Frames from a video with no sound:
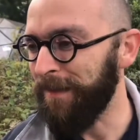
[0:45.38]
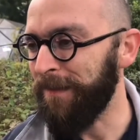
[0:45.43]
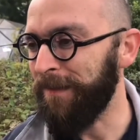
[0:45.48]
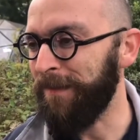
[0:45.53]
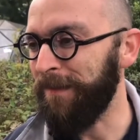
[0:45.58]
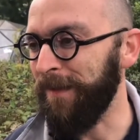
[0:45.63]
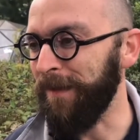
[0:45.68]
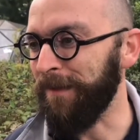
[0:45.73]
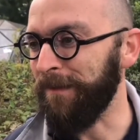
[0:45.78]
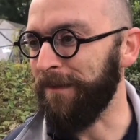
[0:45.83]

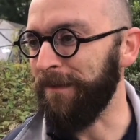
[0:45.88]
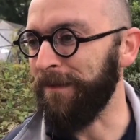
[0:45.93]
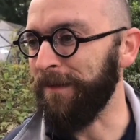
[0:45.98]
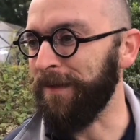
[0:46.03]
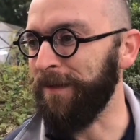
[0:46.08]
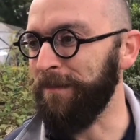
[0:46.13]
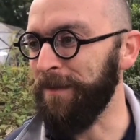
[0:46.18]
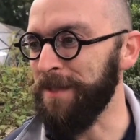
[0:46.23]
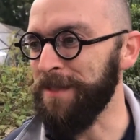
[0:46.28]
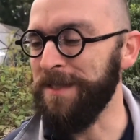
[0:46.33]
think that the
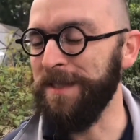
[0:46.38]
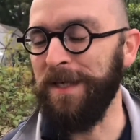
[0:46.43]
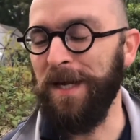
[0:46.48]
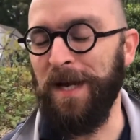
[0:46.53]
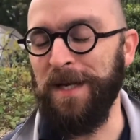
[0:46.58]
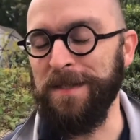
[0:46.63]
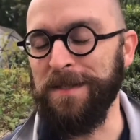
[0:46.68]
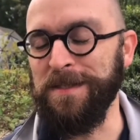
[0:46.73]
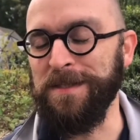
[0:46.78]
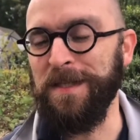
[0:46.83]
community
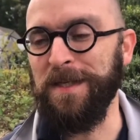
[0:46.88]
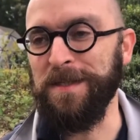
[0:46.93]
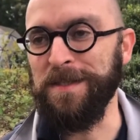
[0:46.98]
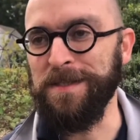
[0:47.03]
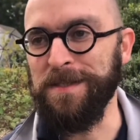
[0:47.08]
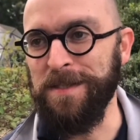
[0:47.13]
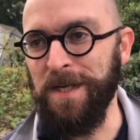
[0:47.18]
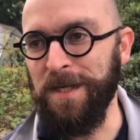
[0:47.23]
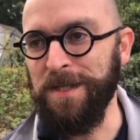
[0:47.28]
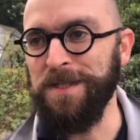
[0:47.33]
gardens are
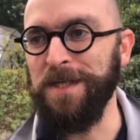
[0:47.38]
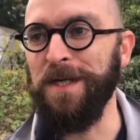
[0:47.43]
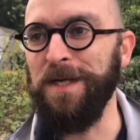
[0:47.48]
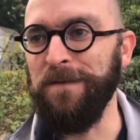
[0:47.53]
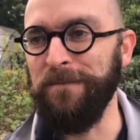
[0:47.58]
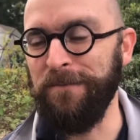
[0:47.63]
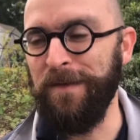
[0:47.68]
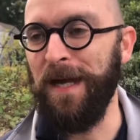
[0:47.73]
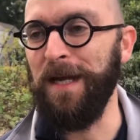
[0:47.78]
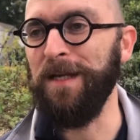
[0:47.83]
such an
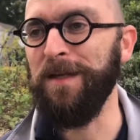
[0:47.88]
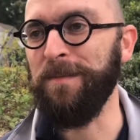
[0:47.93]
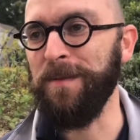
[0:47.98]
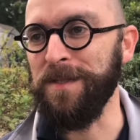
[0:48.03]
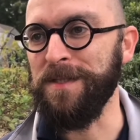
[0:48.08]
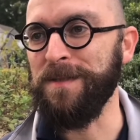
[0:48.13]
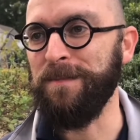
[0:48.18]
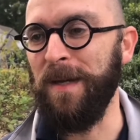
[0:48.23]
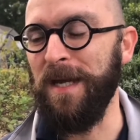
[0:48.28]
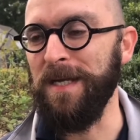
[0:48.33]
invaluable
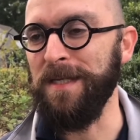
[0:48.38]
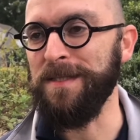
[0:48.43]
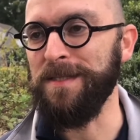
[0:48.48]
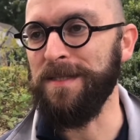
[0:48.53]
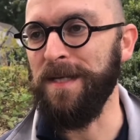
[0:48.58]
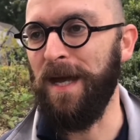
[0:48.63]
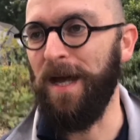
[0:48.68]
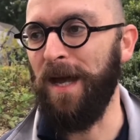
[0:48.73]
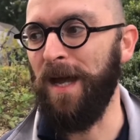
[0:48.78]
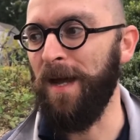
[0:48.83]
space,
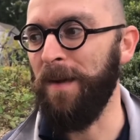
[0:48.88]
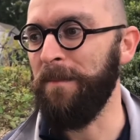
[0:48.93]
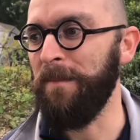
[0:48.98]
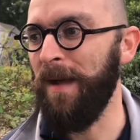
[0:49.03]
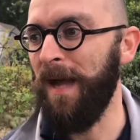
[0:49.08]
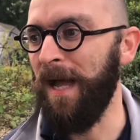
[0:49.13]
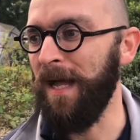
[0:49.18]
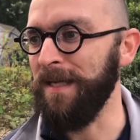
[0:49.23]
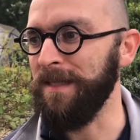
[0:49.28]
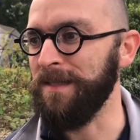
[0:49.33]

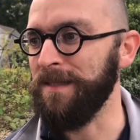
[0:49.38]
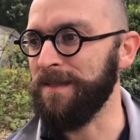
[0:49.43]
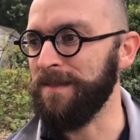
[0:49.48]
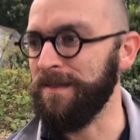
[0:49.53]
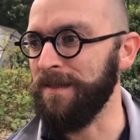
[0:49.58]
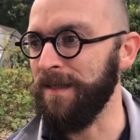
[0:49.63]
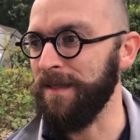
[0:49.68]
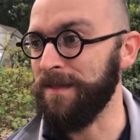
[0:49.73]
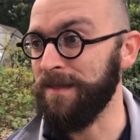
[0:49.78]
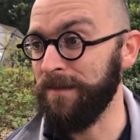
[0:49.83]
and
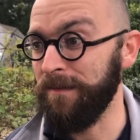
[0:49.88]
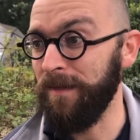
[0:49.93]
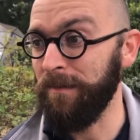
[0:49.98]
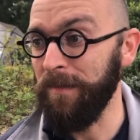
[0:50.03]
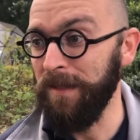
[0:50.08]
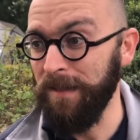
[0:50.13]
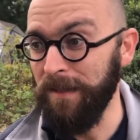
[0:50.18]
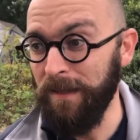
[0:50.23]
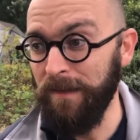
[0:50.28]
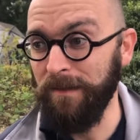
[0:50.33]
that, I
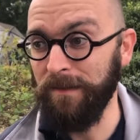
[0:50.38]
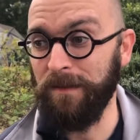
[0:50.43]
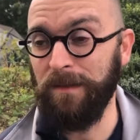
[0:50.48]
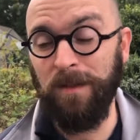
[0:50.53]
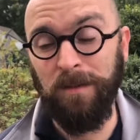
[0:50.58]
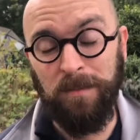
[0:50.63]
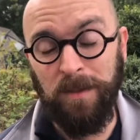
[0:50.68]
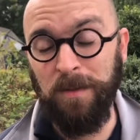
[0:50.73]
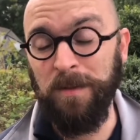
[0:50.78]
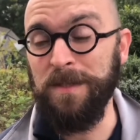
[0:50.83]
mean,
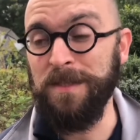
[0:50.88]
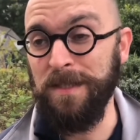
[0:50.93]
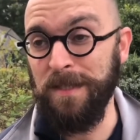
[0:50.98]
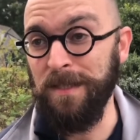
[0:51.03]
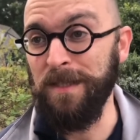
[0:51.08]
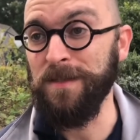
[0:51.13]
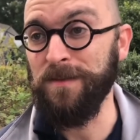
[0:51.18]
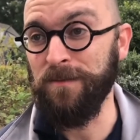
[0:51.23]
community is